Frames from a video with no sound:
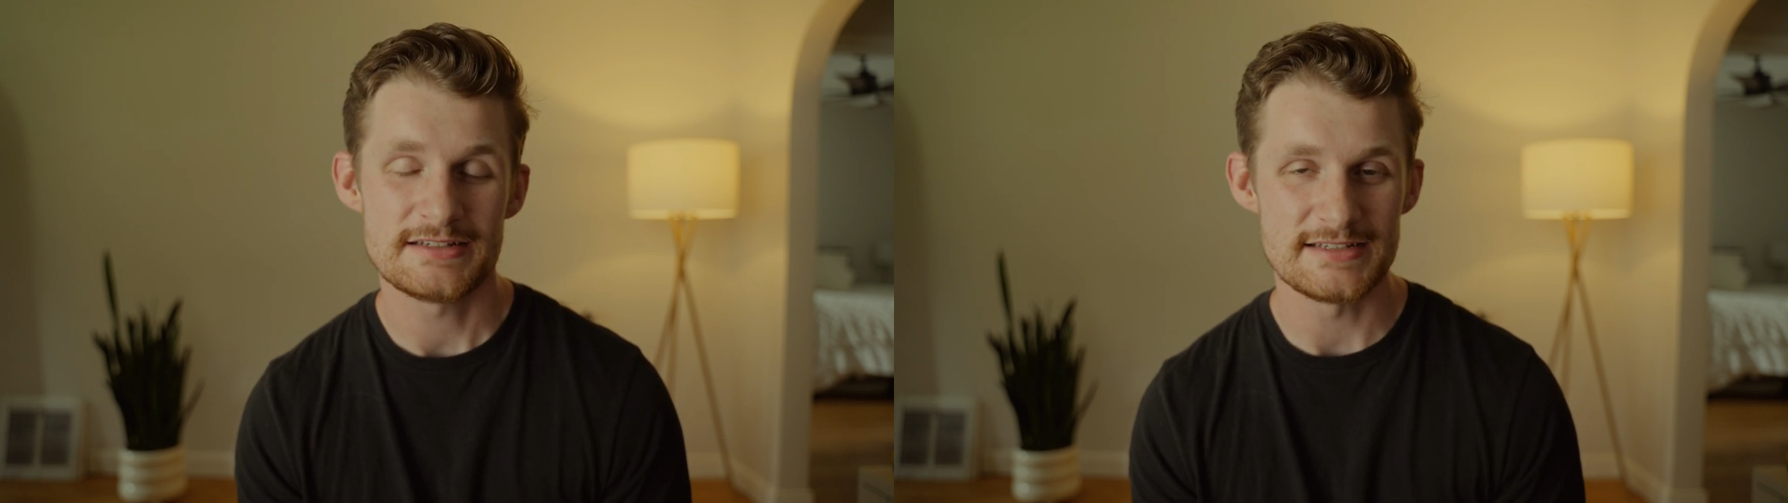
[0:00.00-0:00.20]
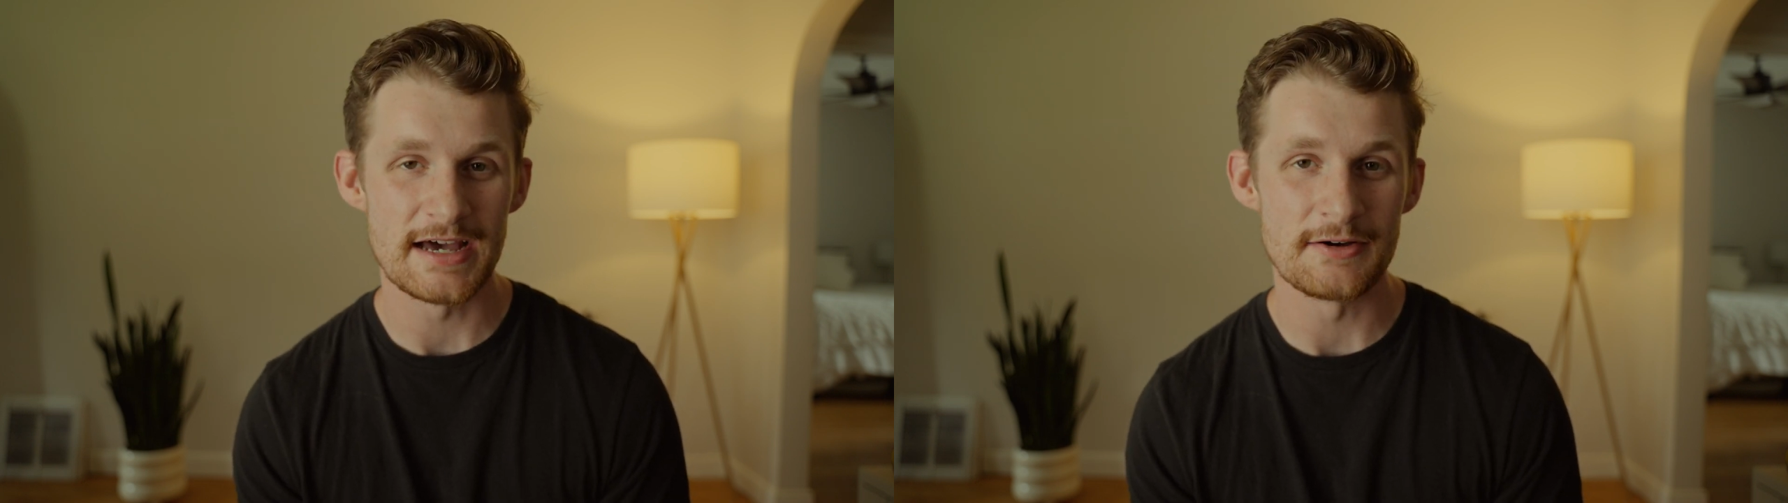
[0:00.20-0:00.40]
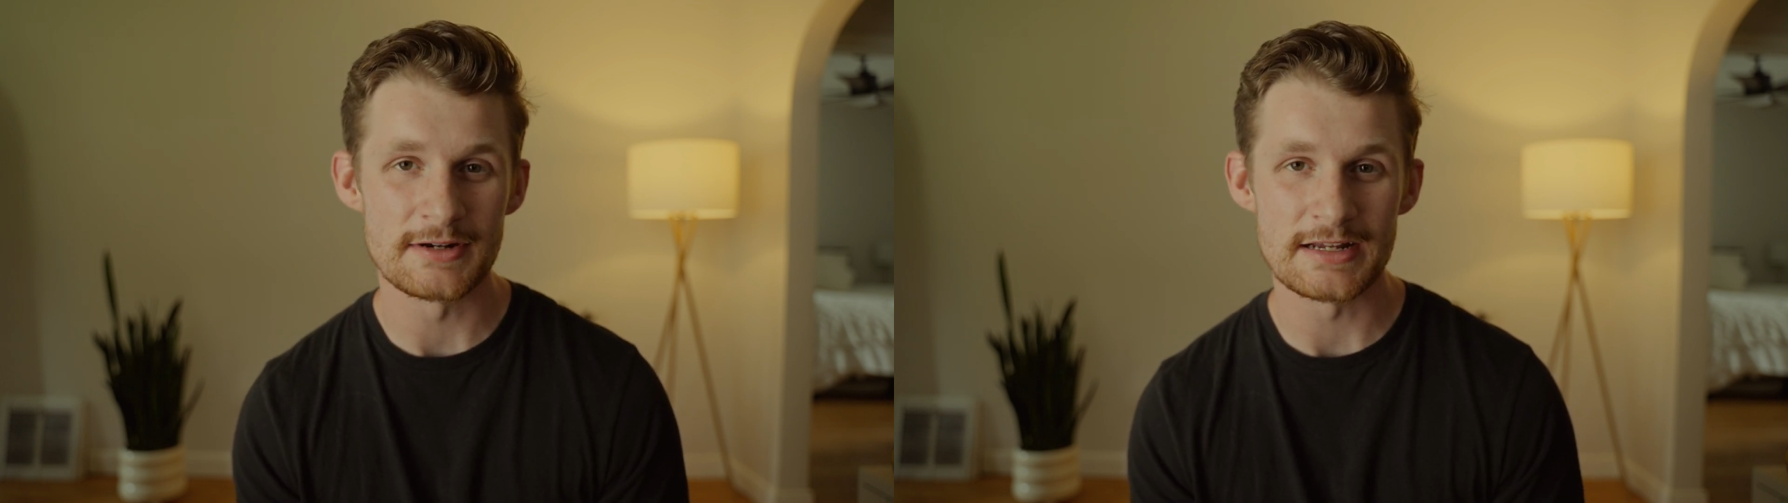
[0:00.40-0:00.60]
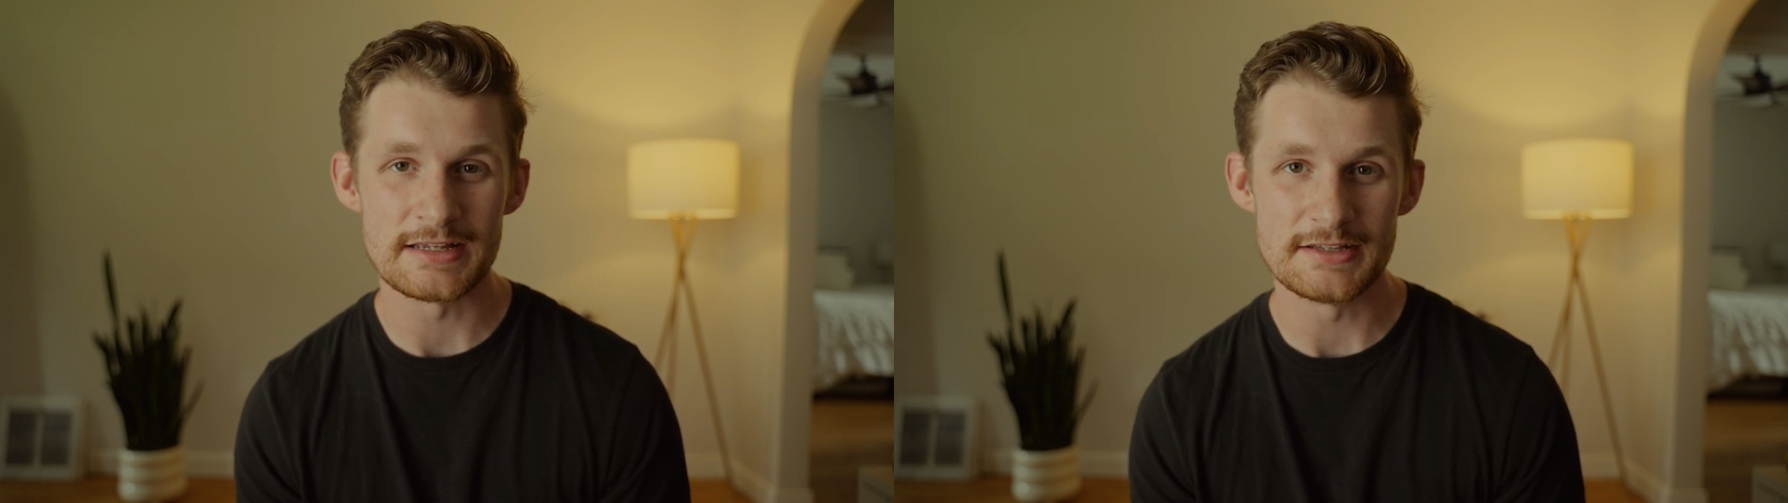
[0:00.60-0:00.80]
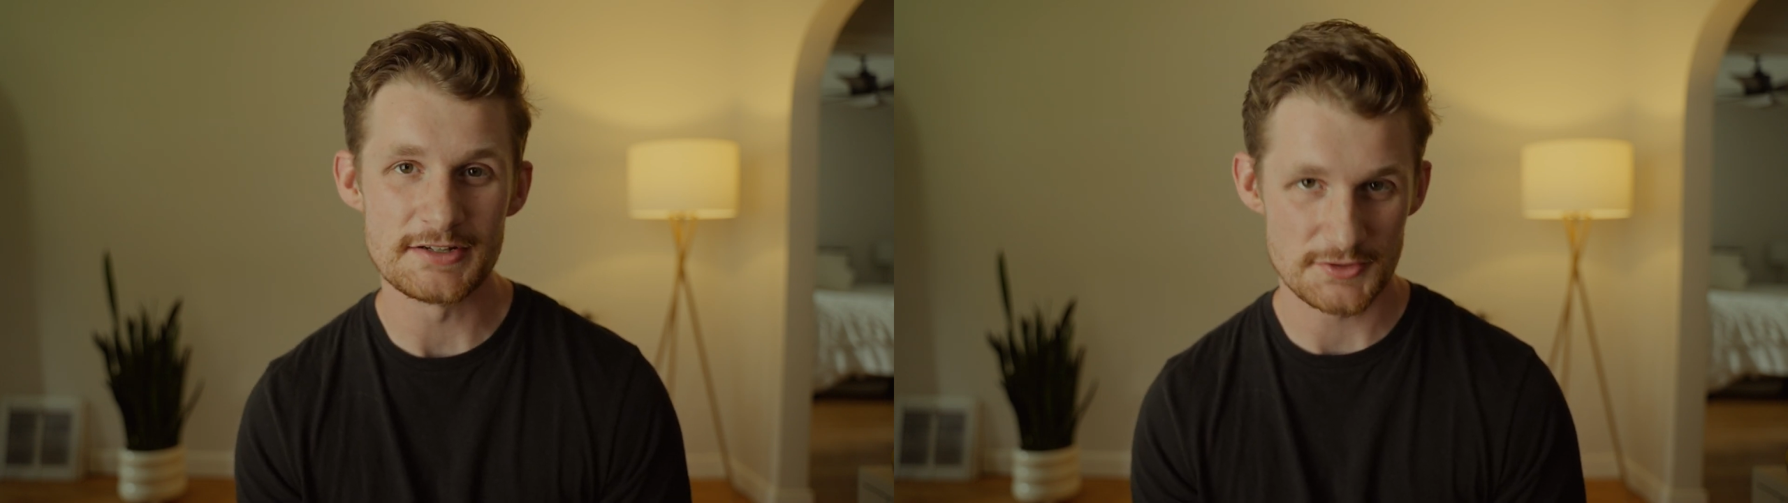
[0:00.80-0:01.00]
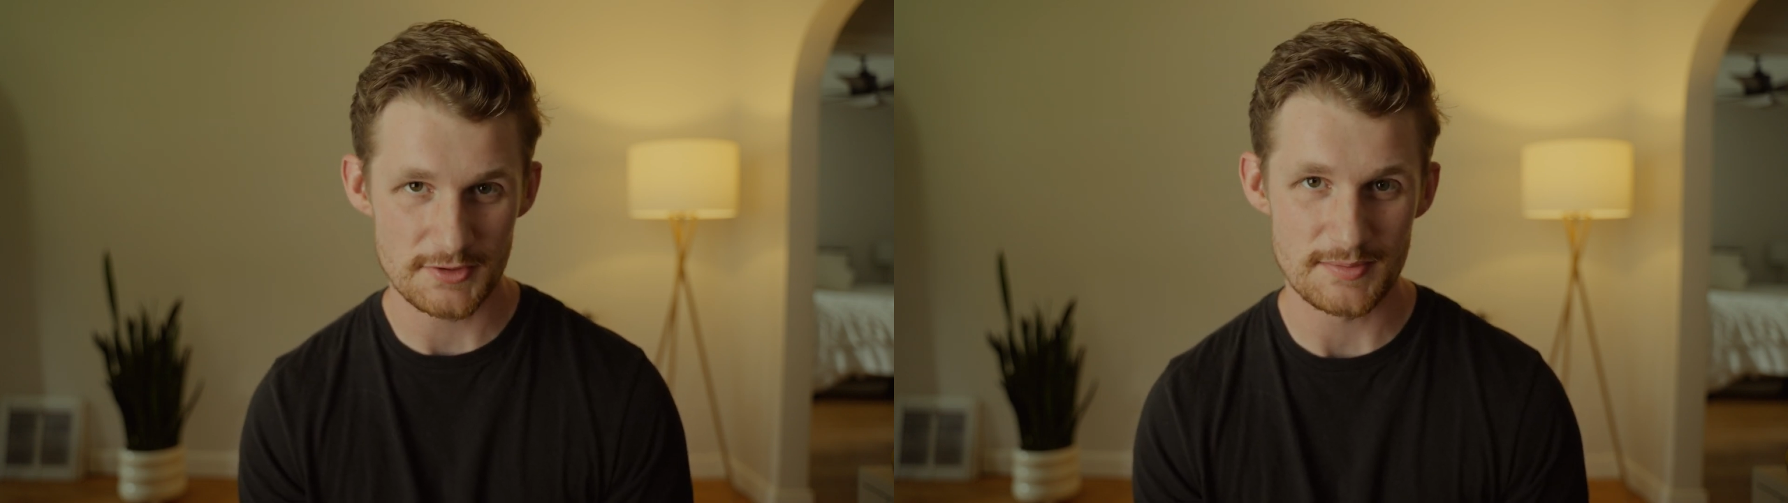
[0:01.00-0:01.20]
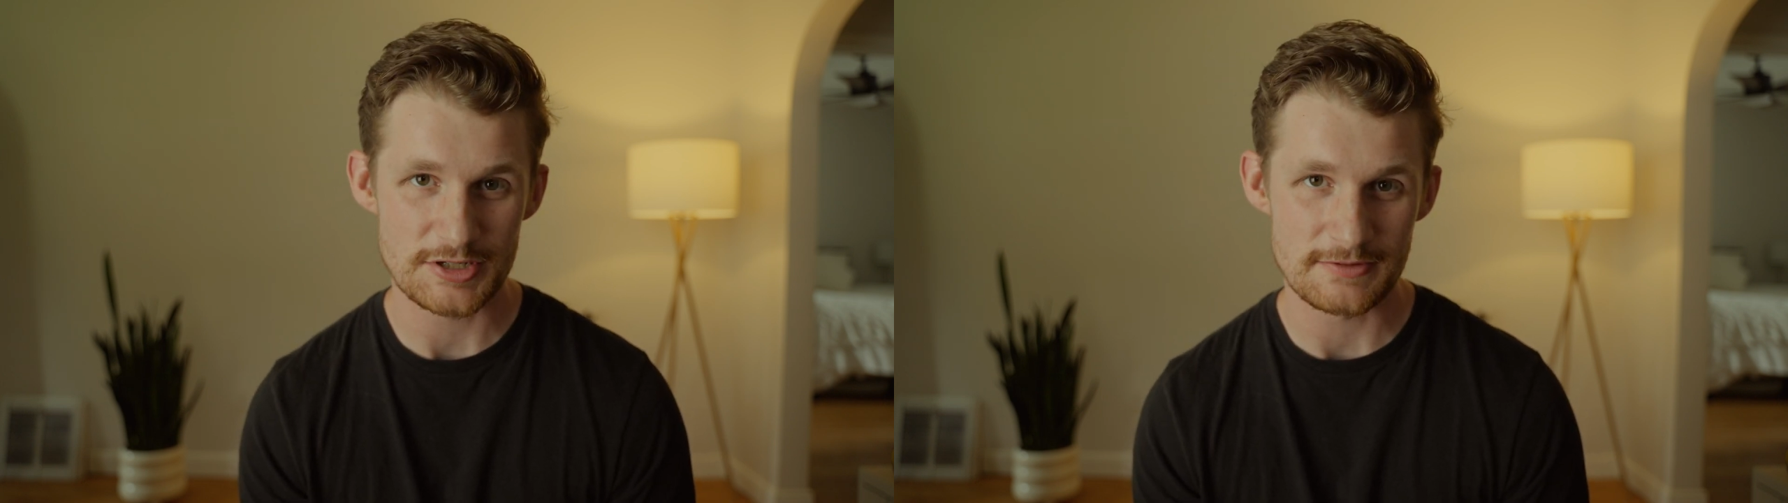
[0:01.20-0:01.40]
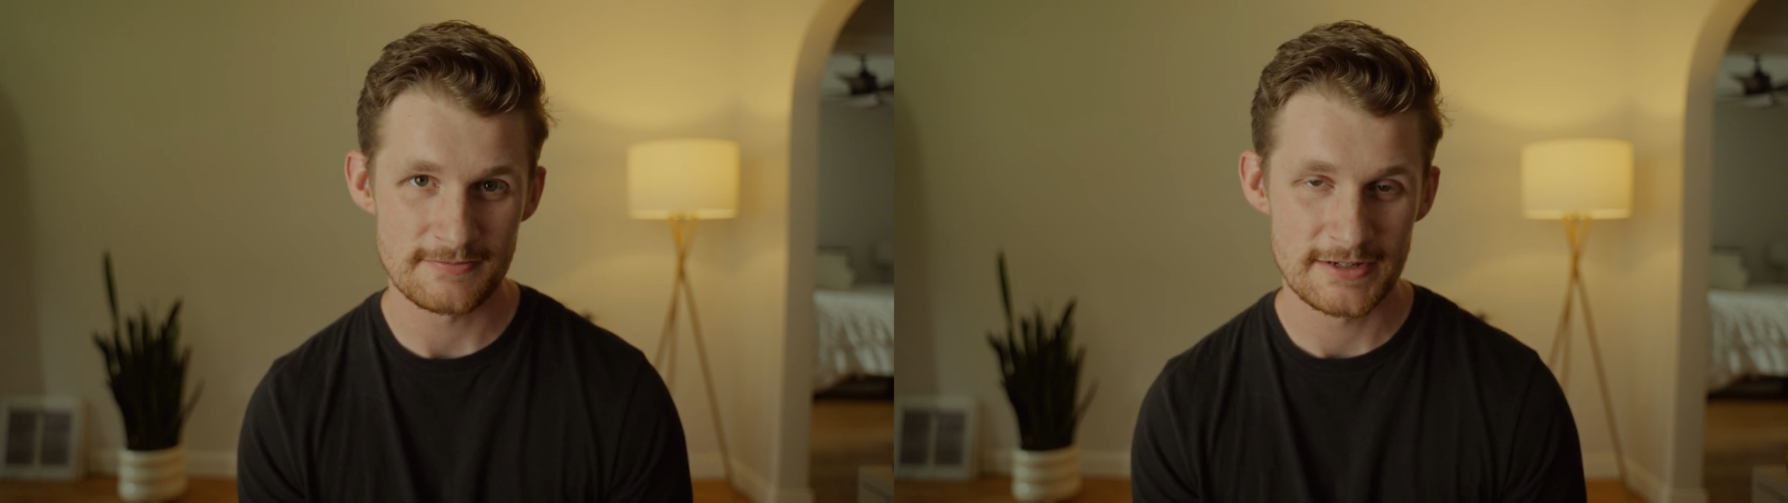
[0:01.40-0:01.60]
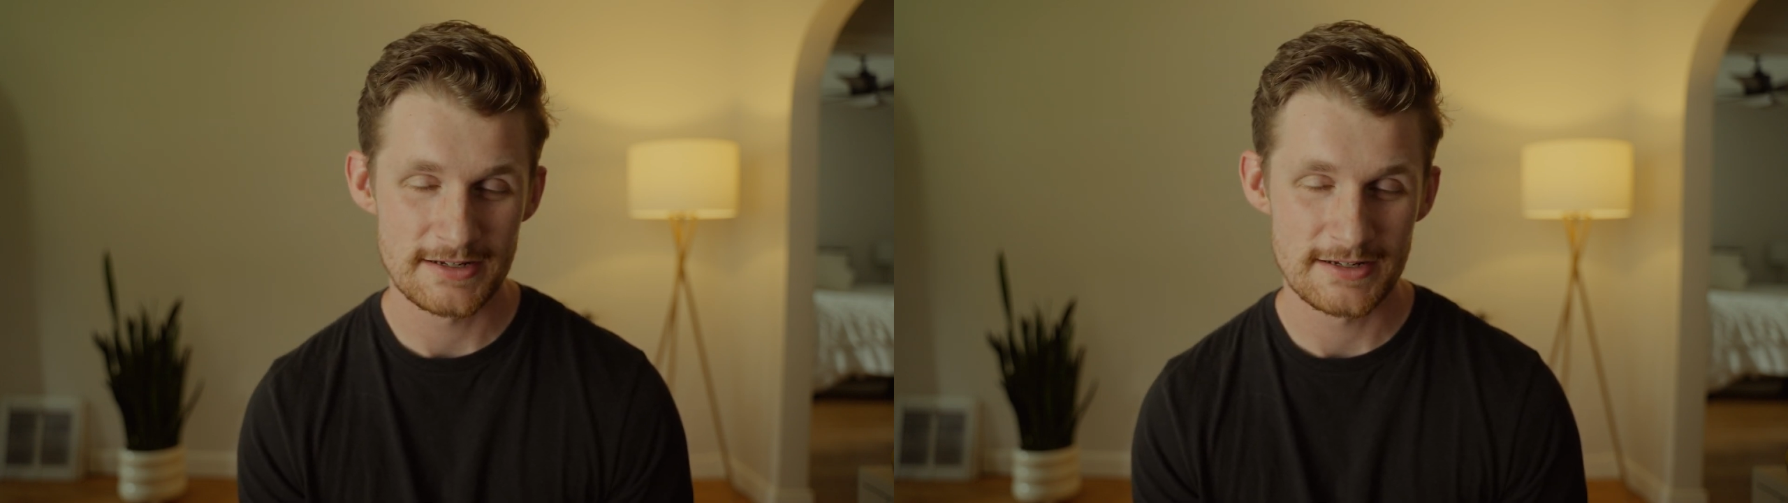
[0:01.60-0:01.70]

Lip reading: down in the description.